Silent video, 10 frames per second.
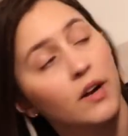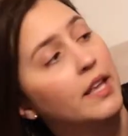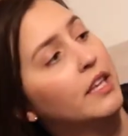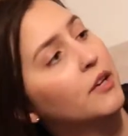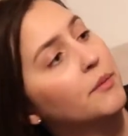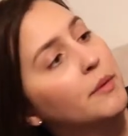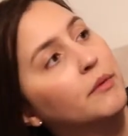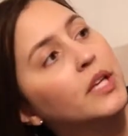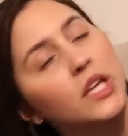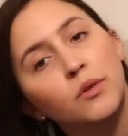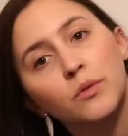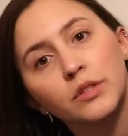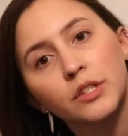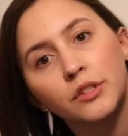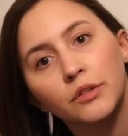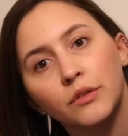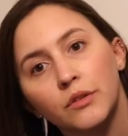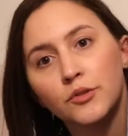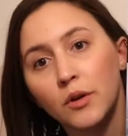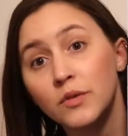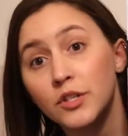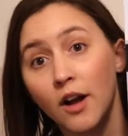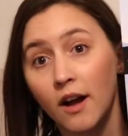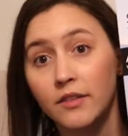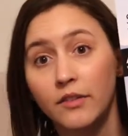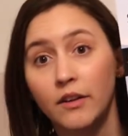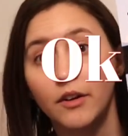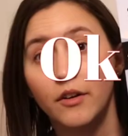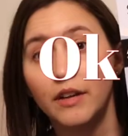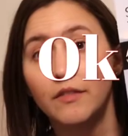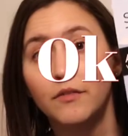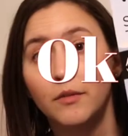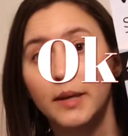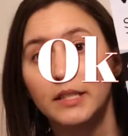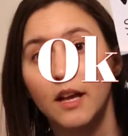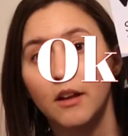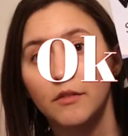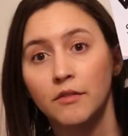I think it would be really cool to do drone shots, I don't know, even for myself.